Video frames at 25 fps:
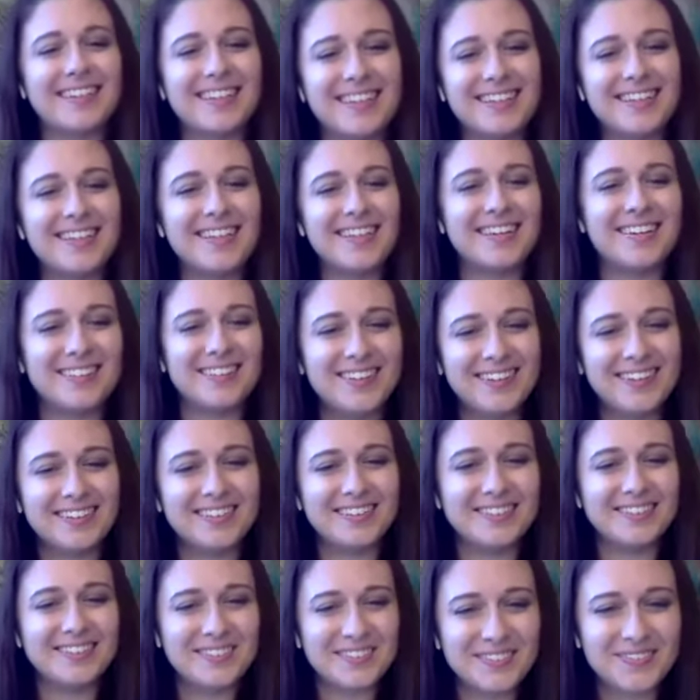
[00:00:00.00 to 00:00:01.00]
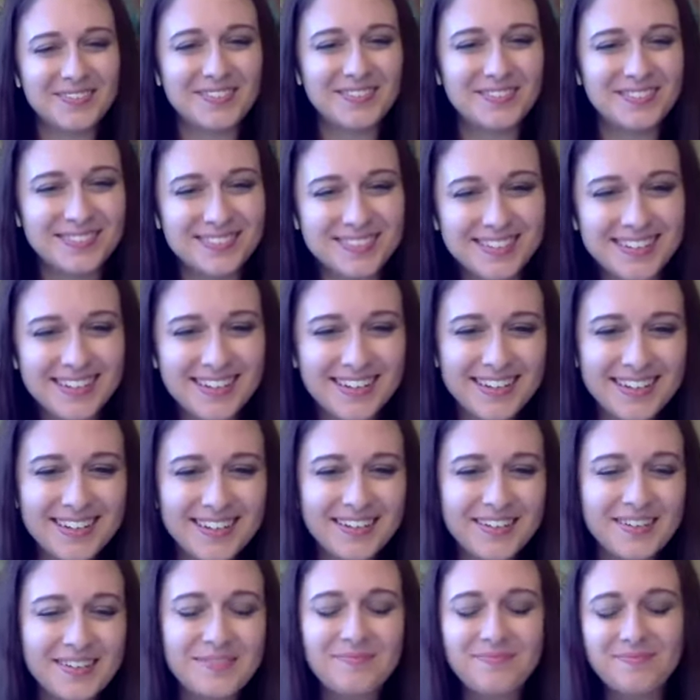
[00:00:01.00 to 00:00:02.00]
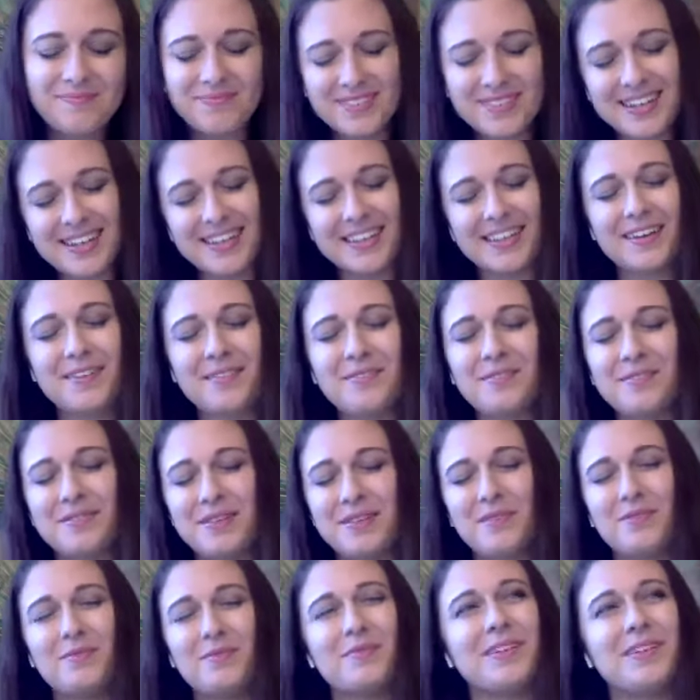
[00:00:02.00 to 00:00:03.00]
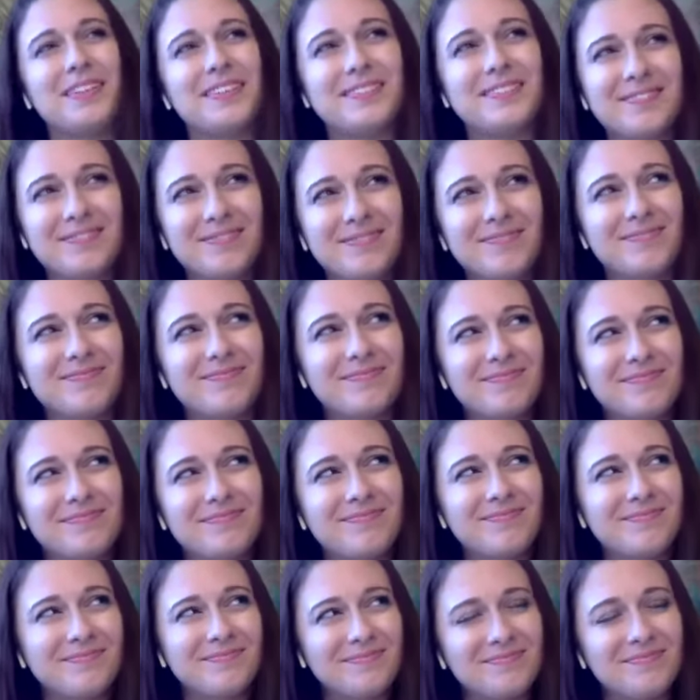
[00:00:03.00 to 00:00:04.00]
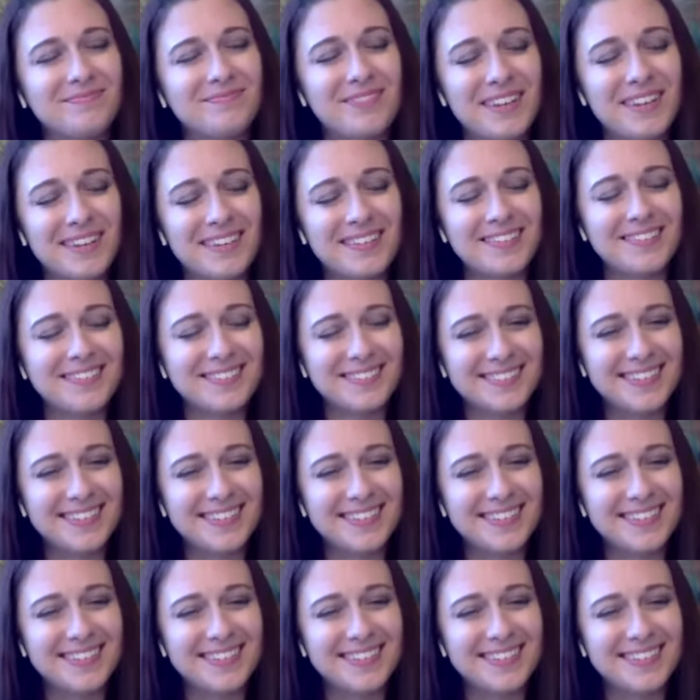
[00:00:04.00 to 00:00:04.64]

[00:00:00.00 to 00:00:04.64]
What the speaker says: I like that a lot. Yeah, that would be, yeah.